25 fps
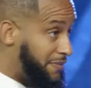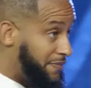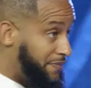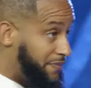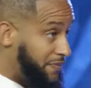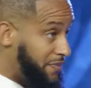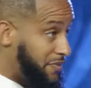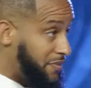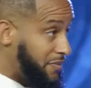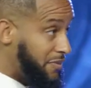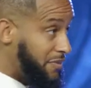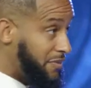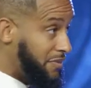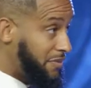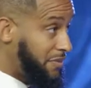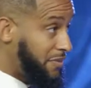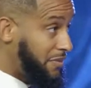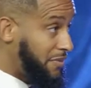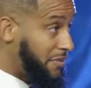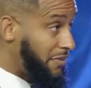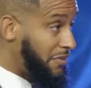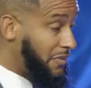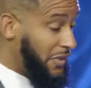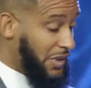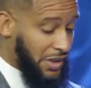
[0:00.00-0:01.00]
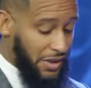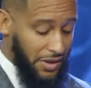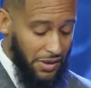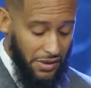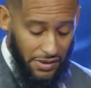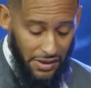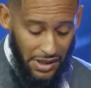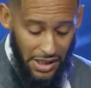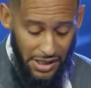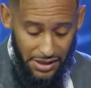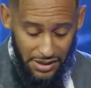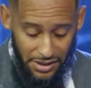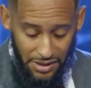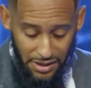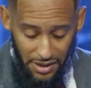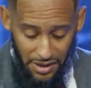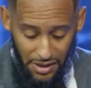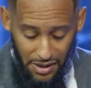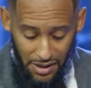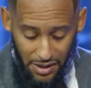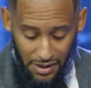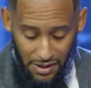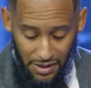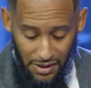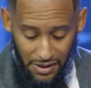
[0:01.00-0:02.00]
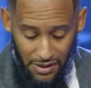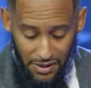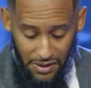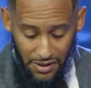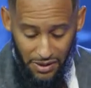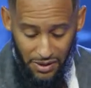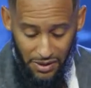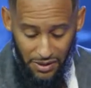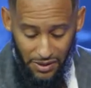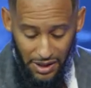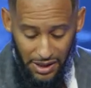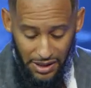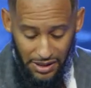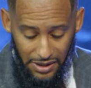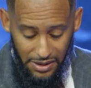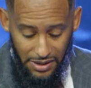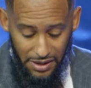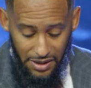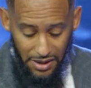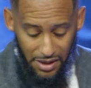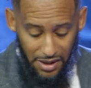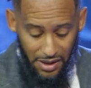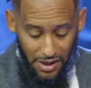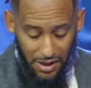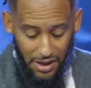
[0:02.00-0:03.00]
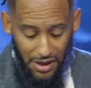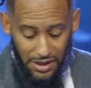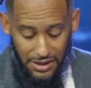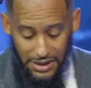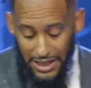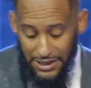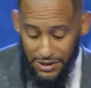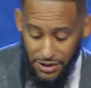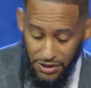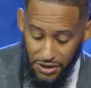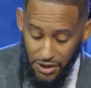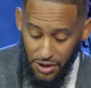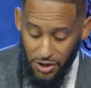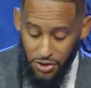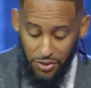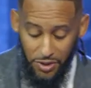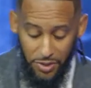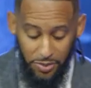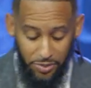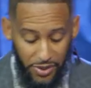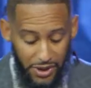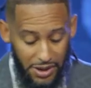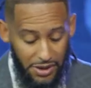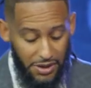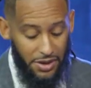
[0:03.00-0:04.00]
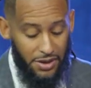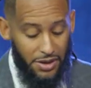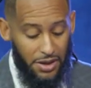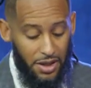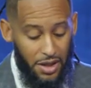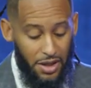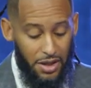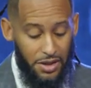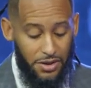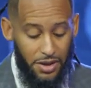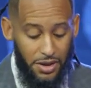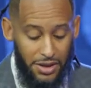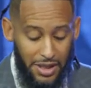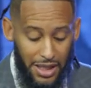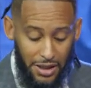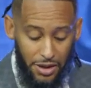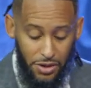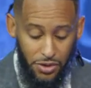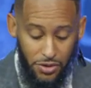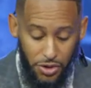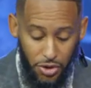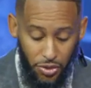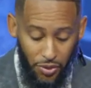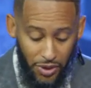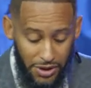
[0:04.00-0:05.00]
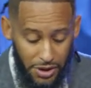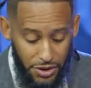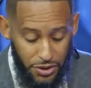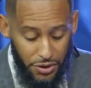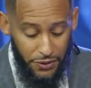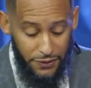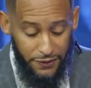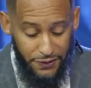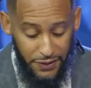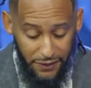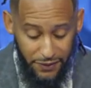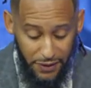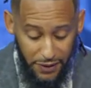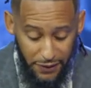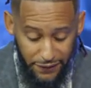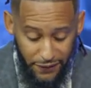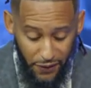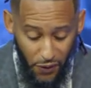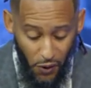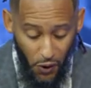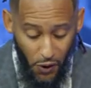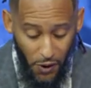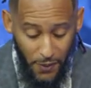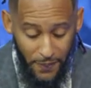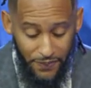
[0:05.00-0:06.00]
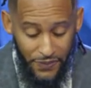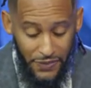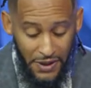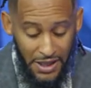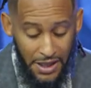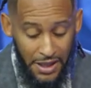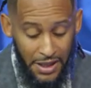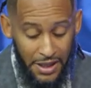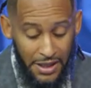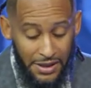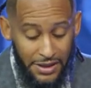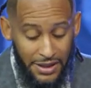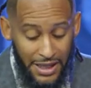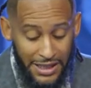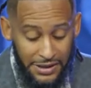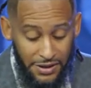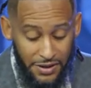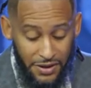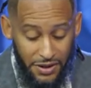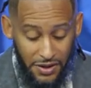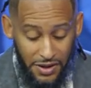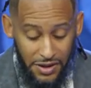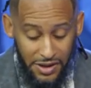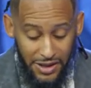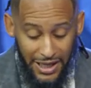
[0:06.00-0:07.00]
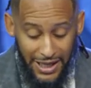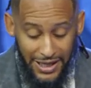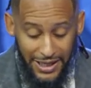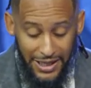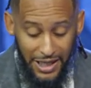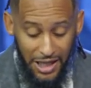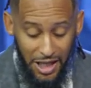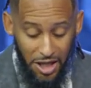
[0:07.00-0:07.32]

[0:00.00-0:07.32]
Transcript: him. All right? All right? And that's just what Peter does. Look at Luke 22, 54. Then took they